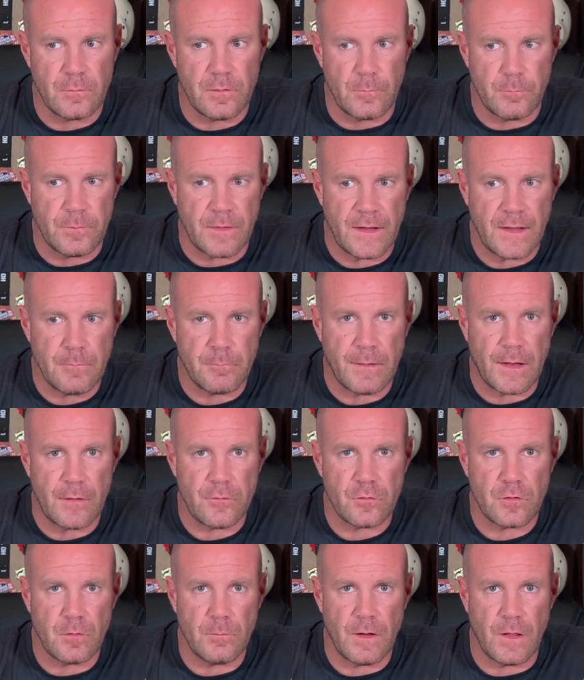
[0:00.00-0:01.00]
The thing
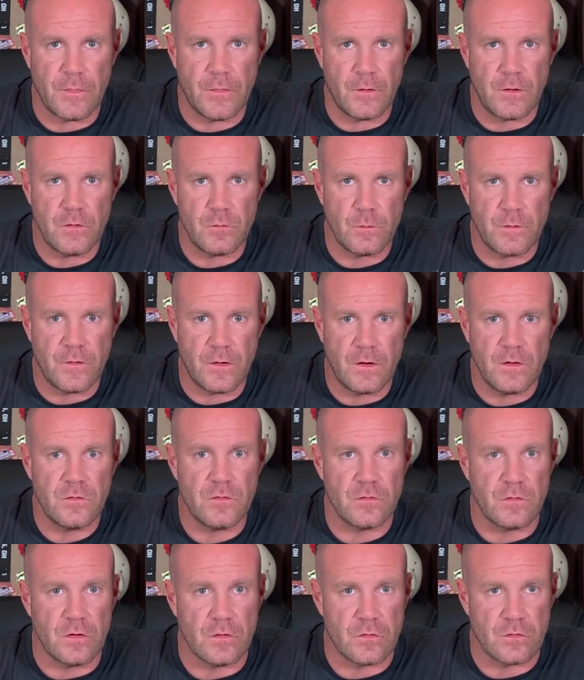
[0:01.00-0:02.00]
magical about 30s with 30s is
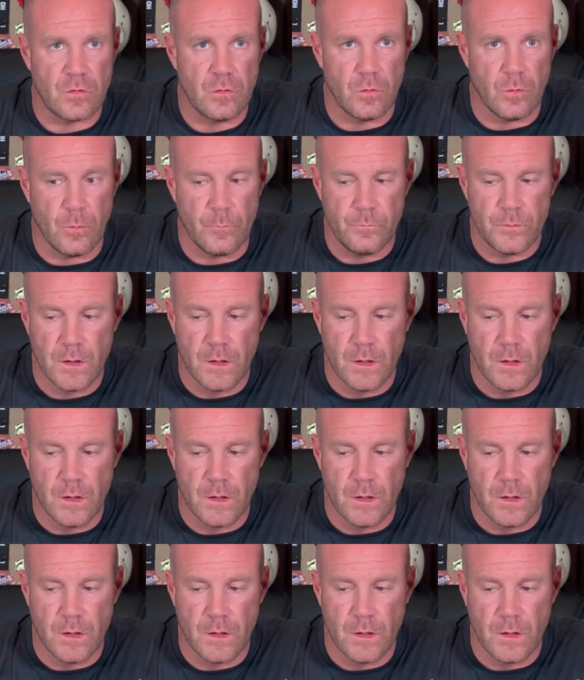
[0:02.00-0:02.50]
just cool.